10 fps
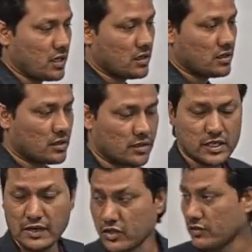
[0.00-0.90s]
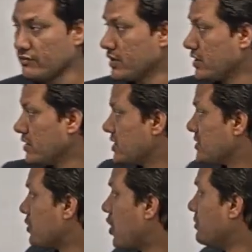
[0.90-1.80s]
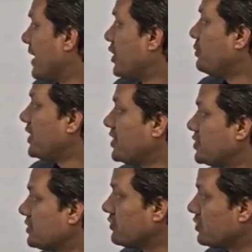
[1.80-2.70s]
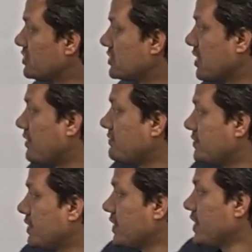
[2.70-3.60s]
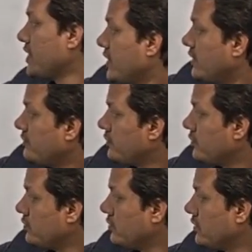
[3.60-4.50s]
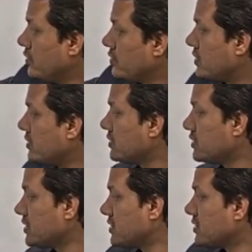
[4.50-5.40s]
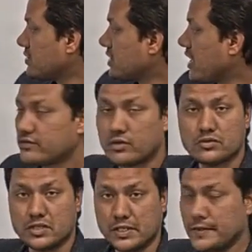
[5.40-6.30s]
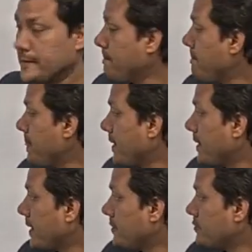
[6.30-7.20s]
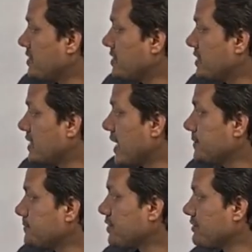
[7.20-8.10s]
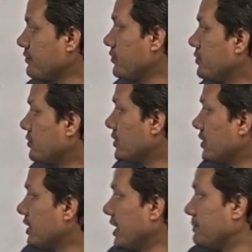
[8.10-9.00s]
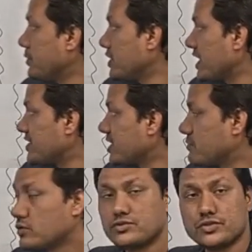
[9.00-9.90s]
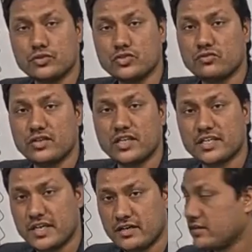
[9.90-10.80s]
I will give a small manipulation for this graph. If you look this graph closely, you can see that if you input x equal to 0, you will get